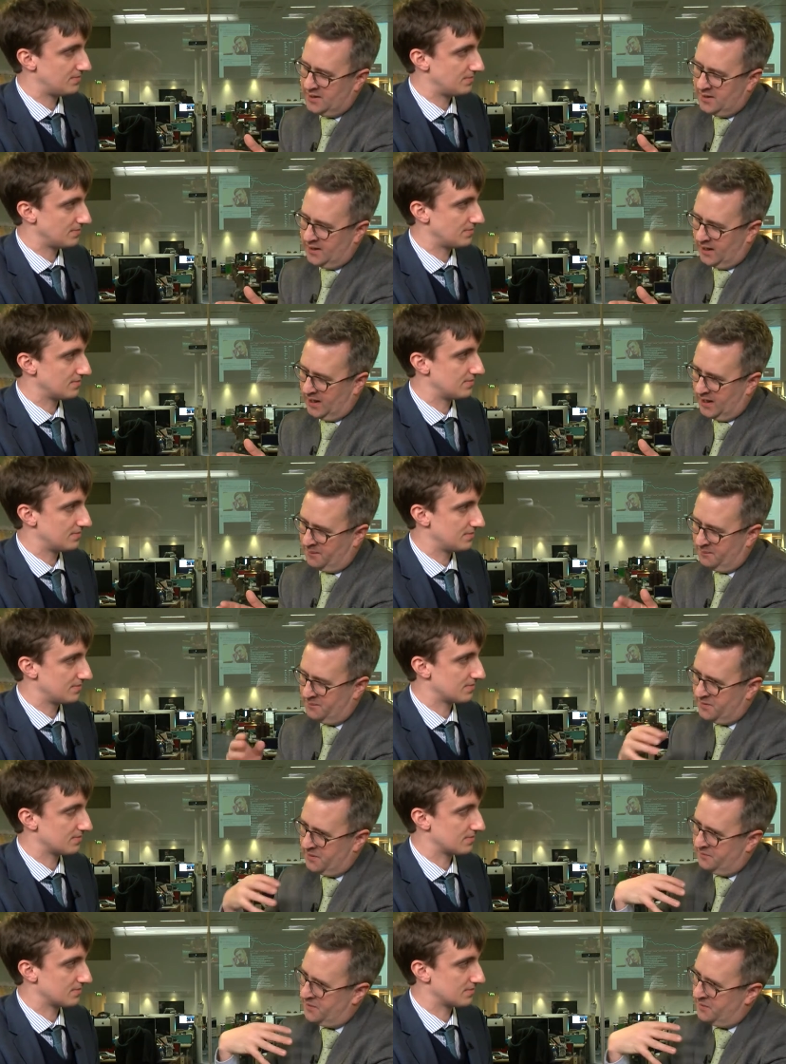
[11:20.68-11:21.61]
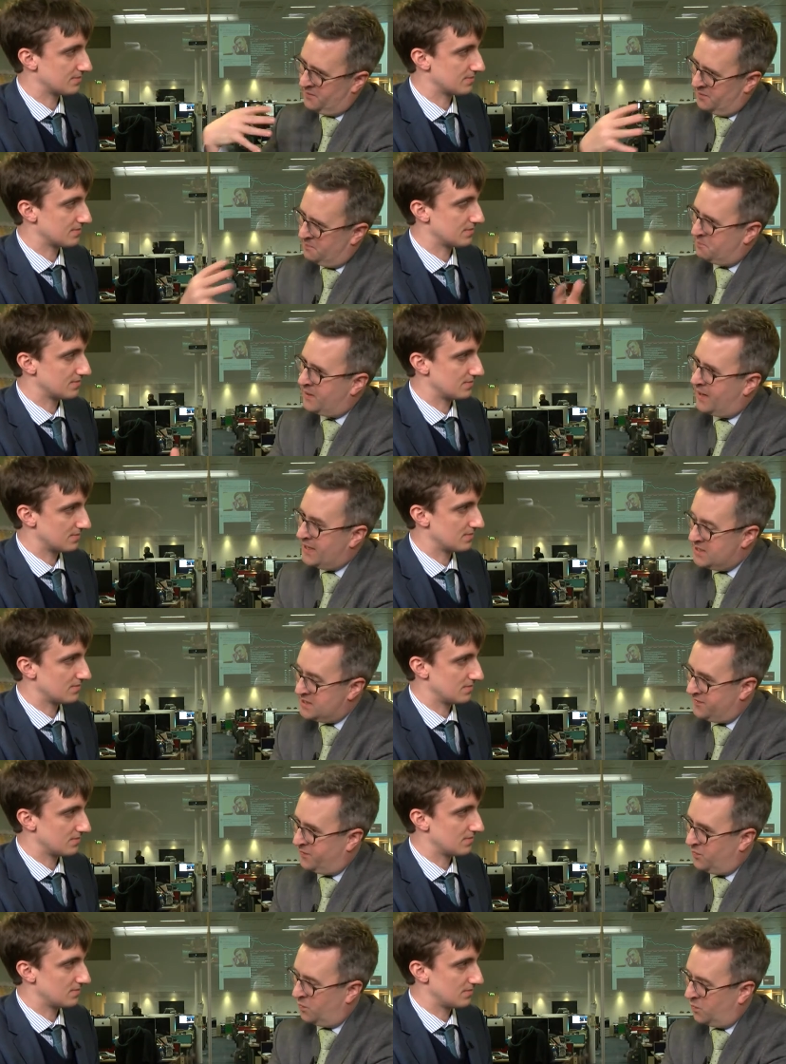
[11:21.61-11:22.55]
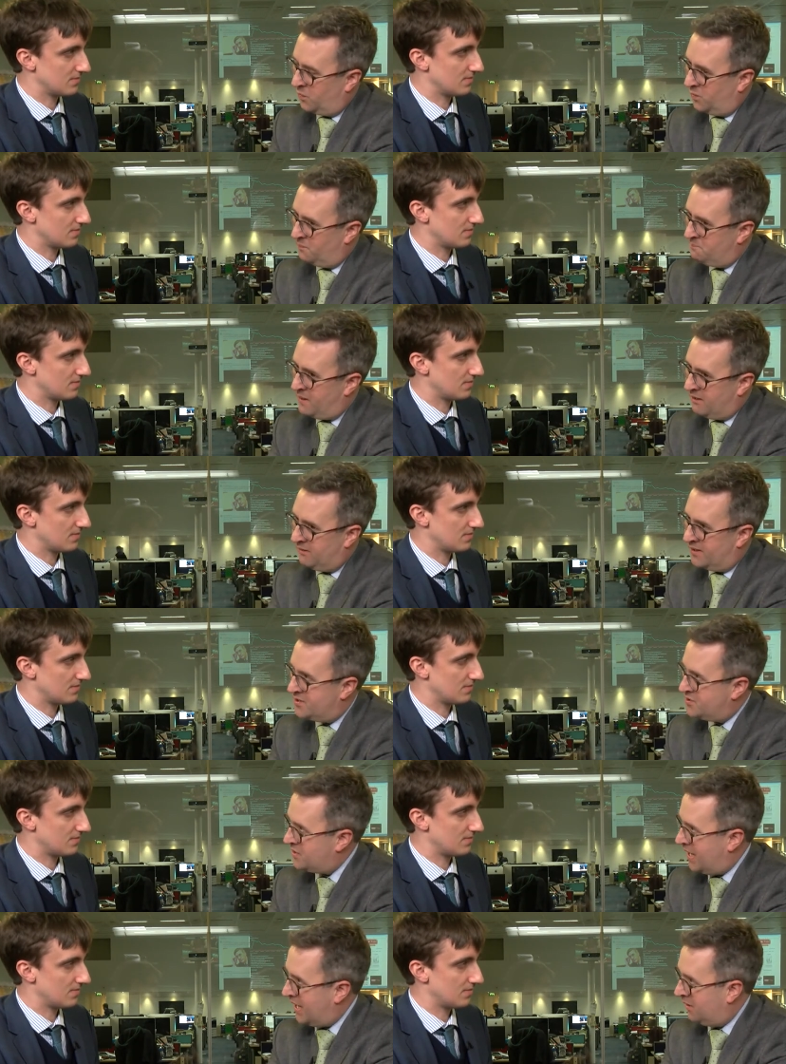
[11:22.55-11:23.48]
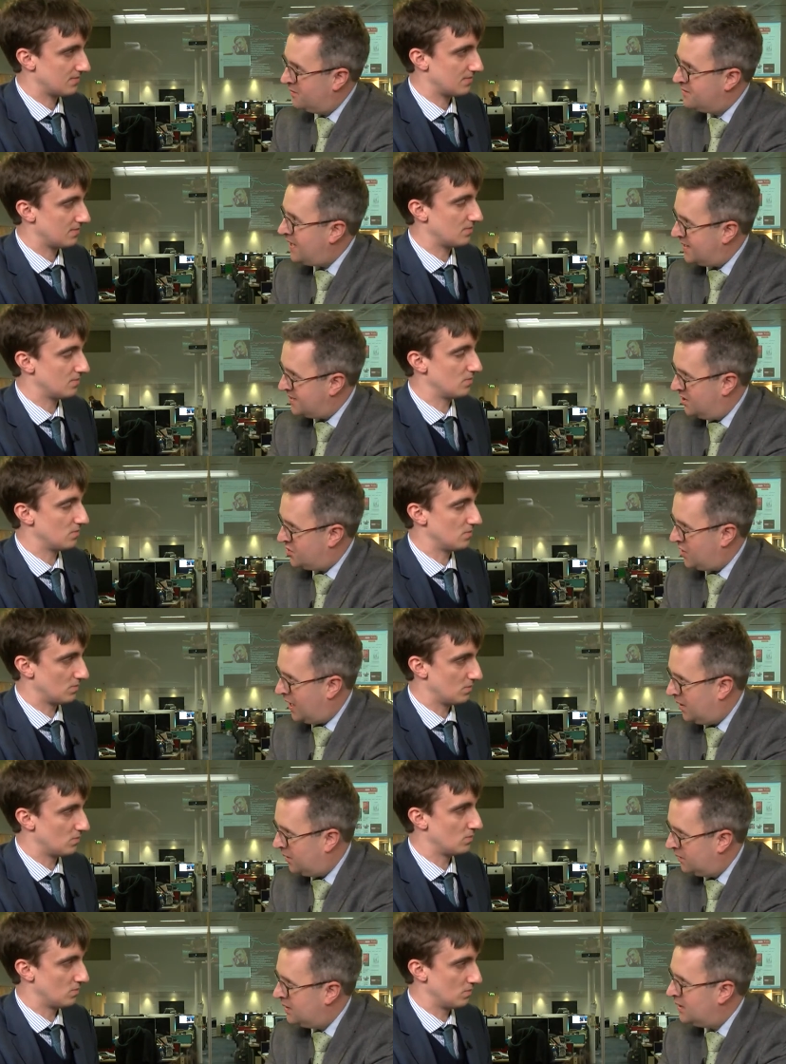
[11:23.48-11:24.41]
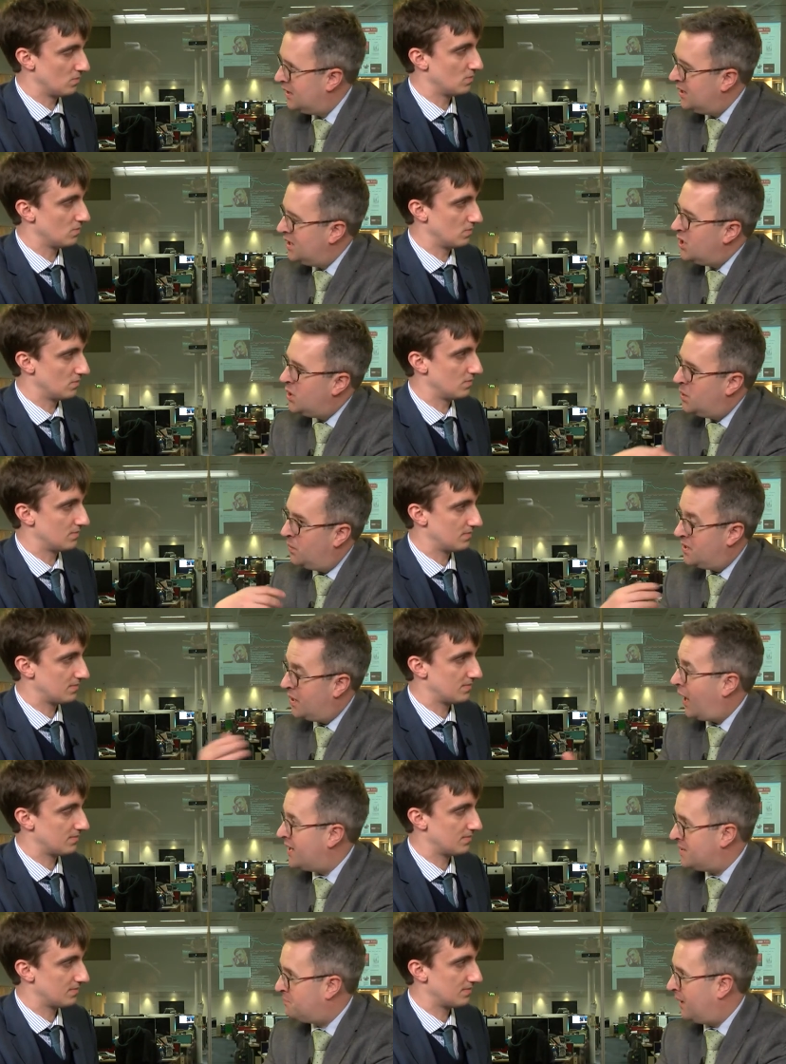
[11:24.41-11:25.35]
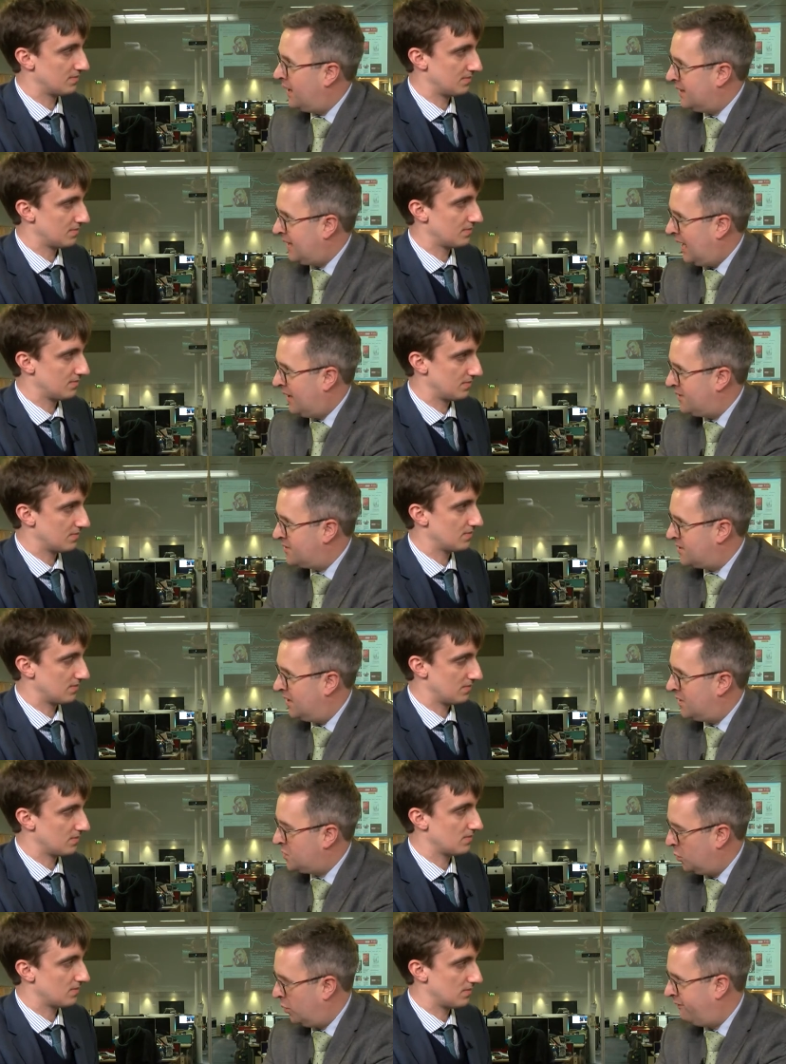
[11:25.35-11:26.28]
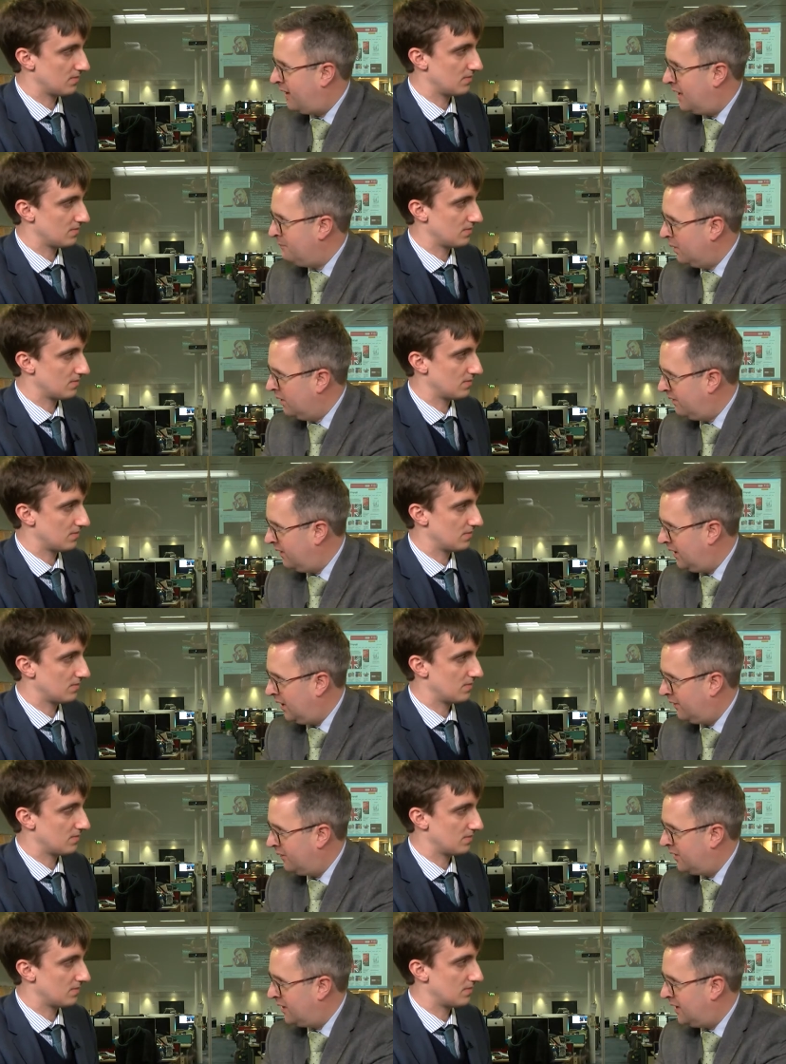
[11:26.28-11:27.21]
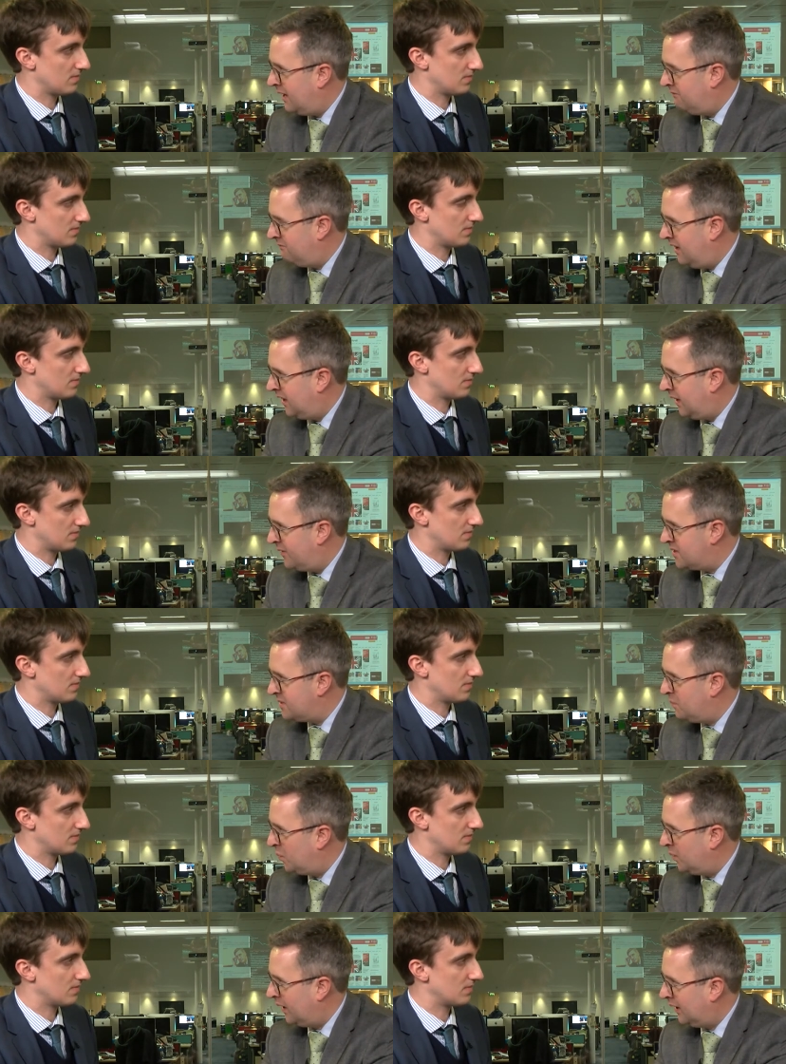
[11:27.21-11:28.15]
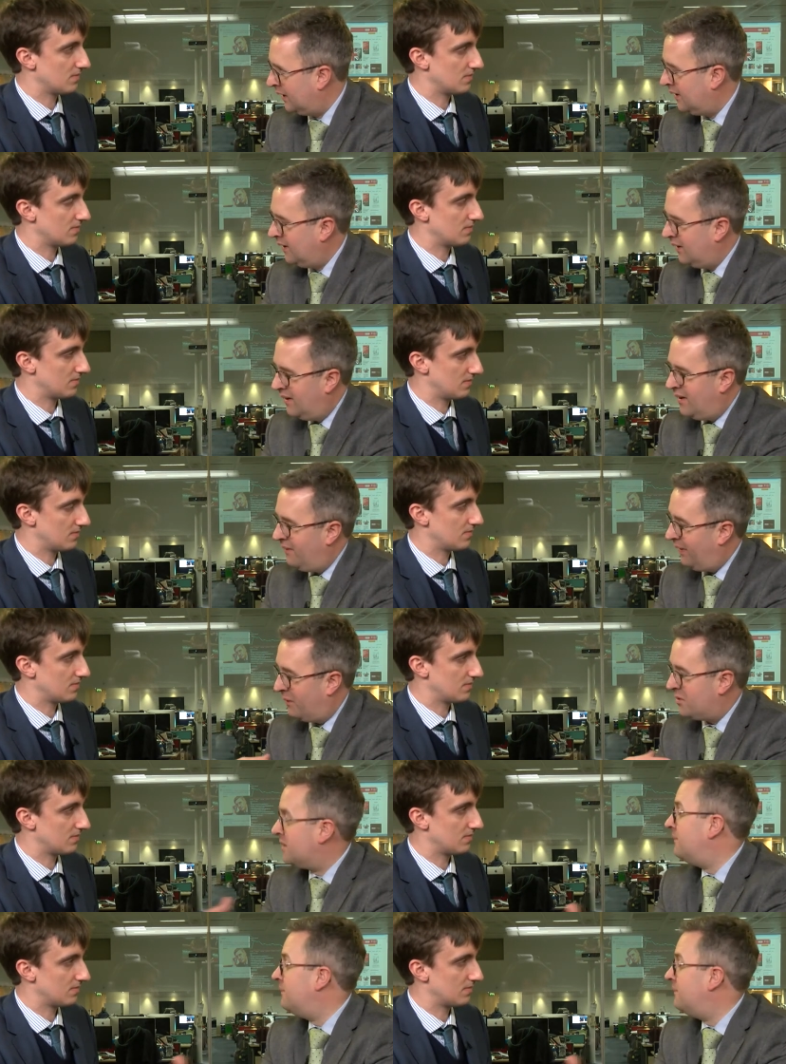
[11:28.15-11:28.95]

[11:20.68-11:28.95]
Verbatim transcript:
Speaker 1: um, the, the, the, praise for Baroness Jowell, Tessa mm. Jowell, who has brain cancer and talked very movingly on the radio this morning, that was a